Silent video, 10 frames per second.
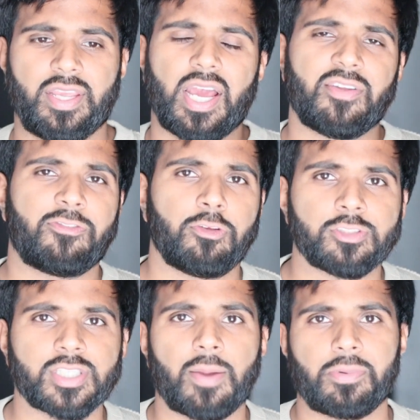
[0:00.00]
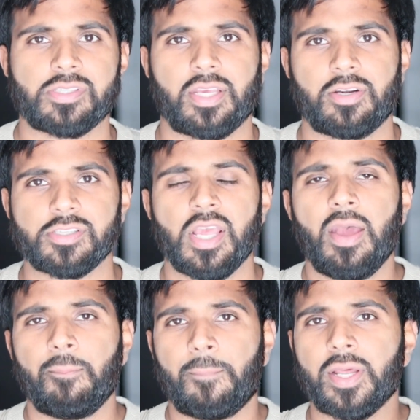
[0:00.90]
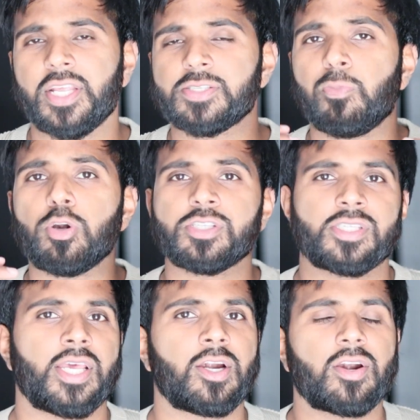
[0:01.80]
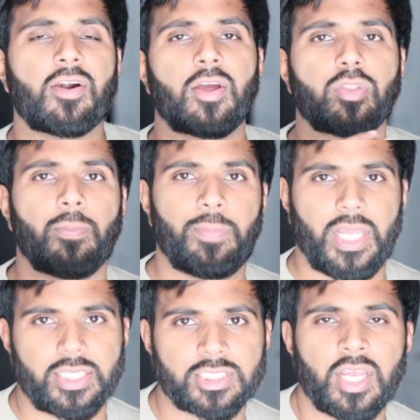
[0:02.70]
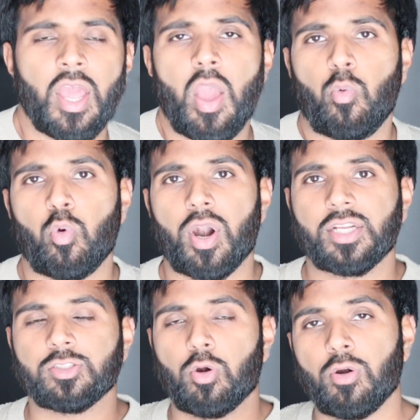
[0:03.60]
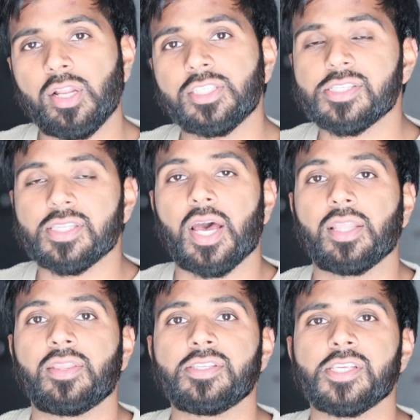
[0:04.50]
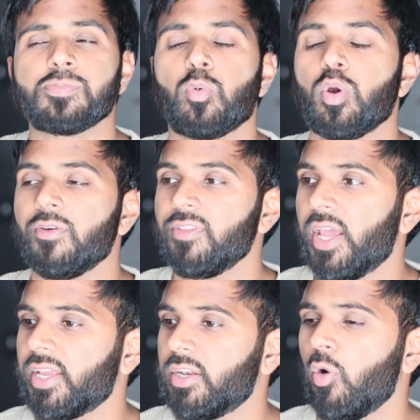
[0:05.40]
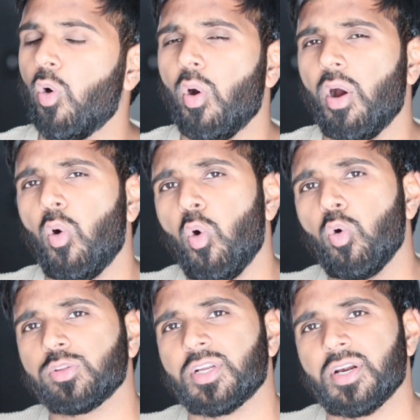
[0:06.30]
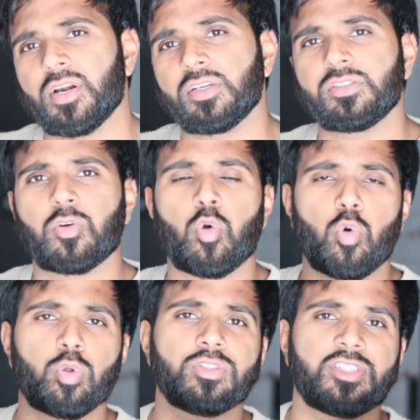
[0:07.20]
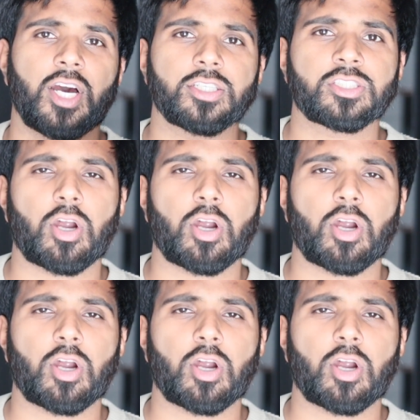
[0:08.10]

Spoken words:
you got a few shopping centers, but it's more centered around the beach. Whereas Oranjestad, this is more of like an older, cool Dutch